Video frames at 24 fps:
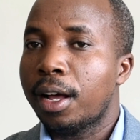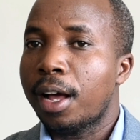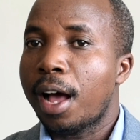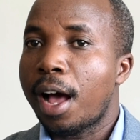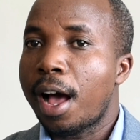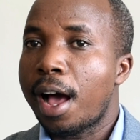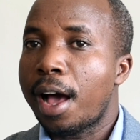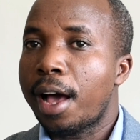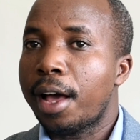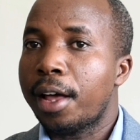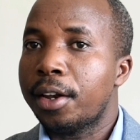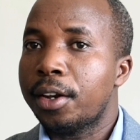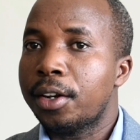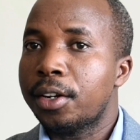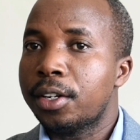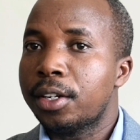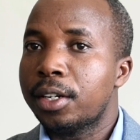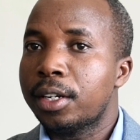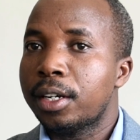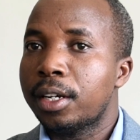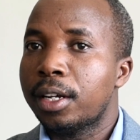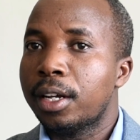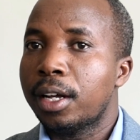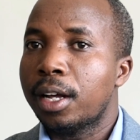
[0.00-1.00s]
and
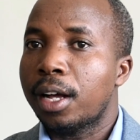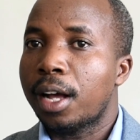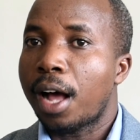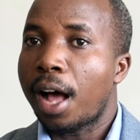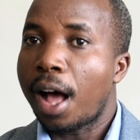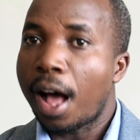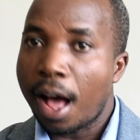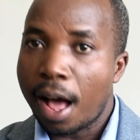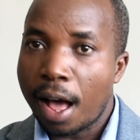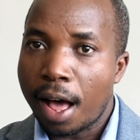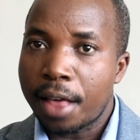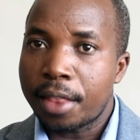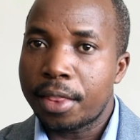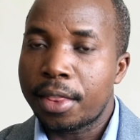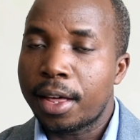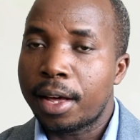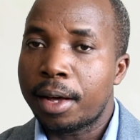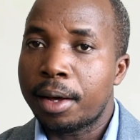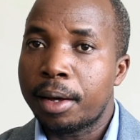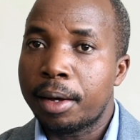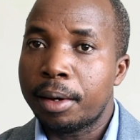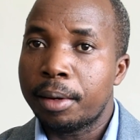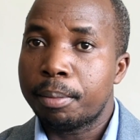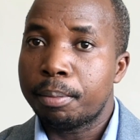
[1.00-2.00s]

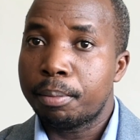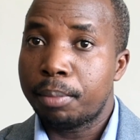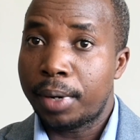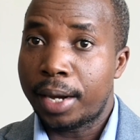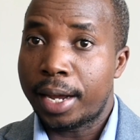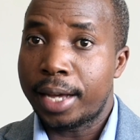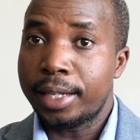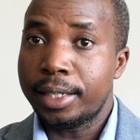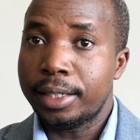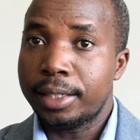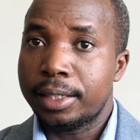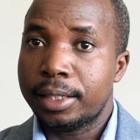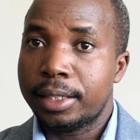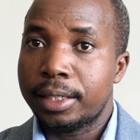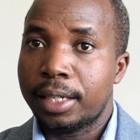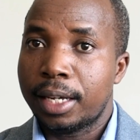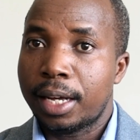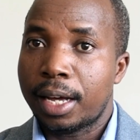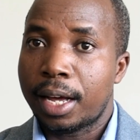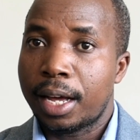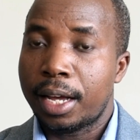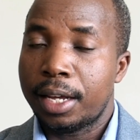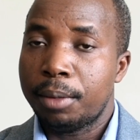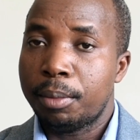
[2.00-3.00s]
other plants.
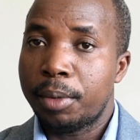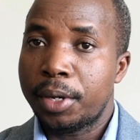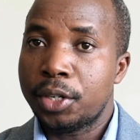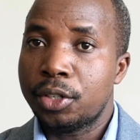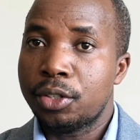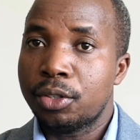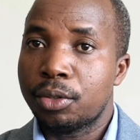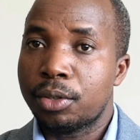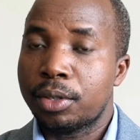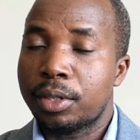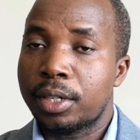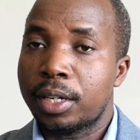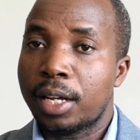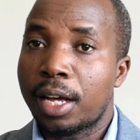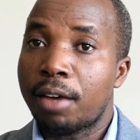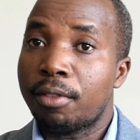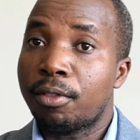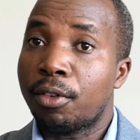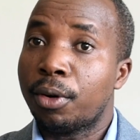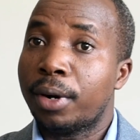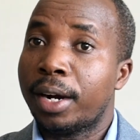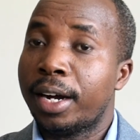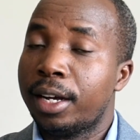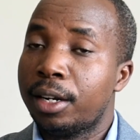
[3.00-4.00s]
I mentioned
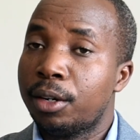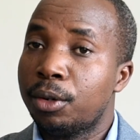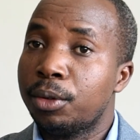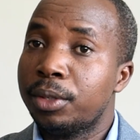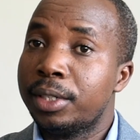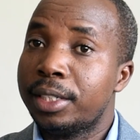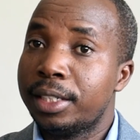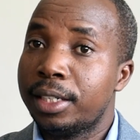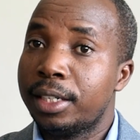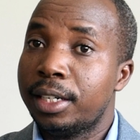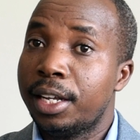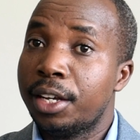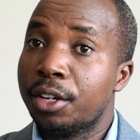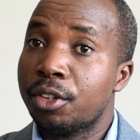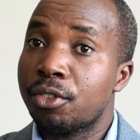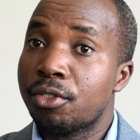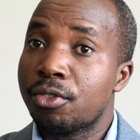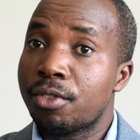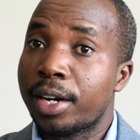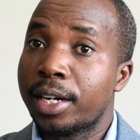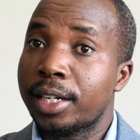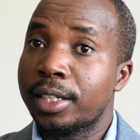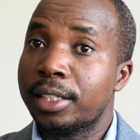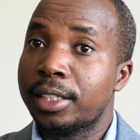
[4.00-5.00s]
avocado seed
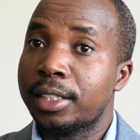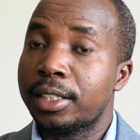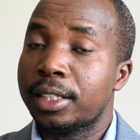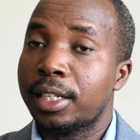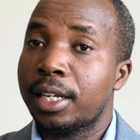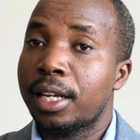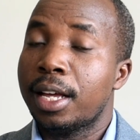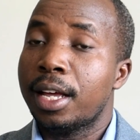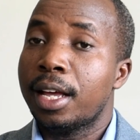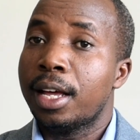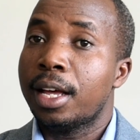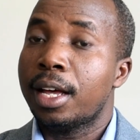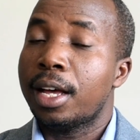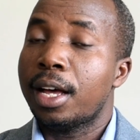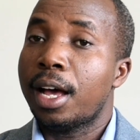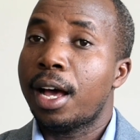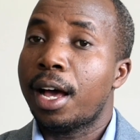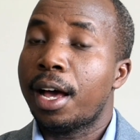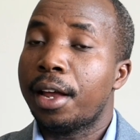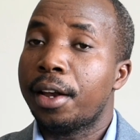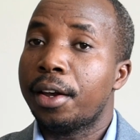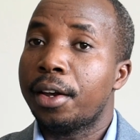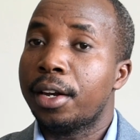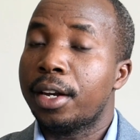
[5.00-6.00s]
extracts
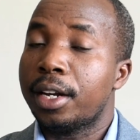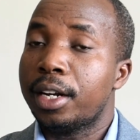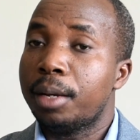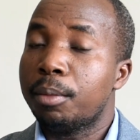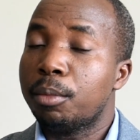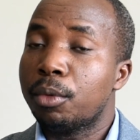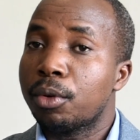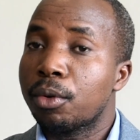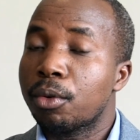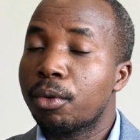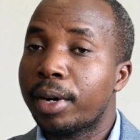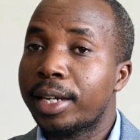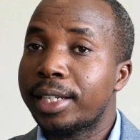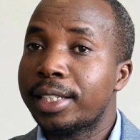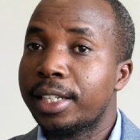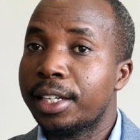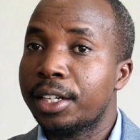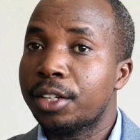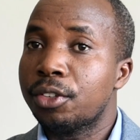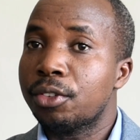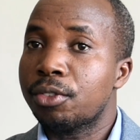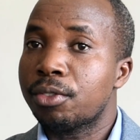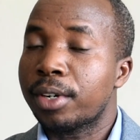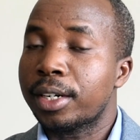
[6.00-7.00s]
and lemongrass
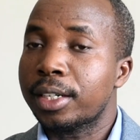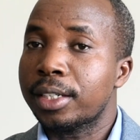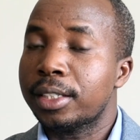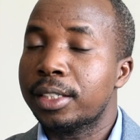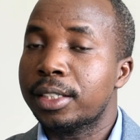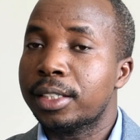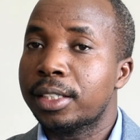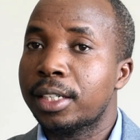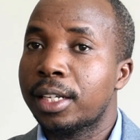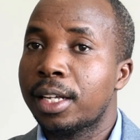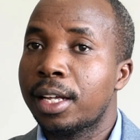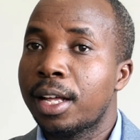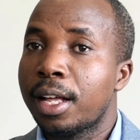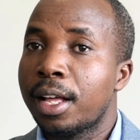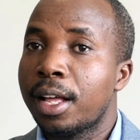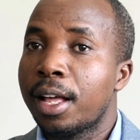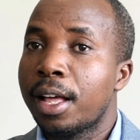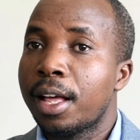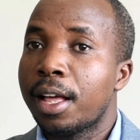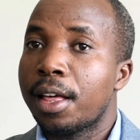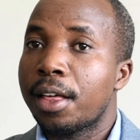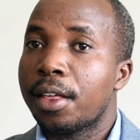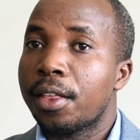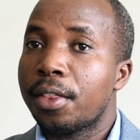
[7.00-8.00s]
extracts
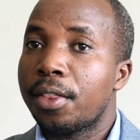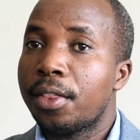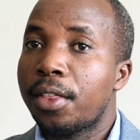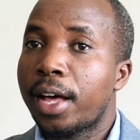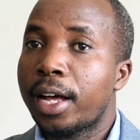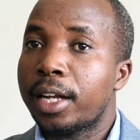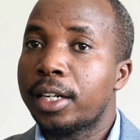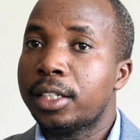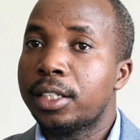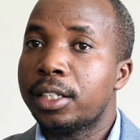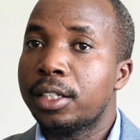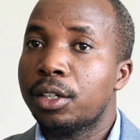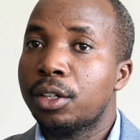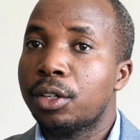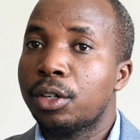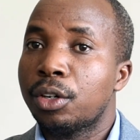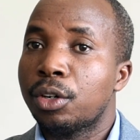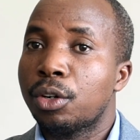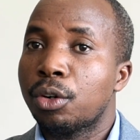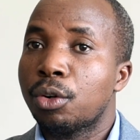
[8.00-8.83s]
that,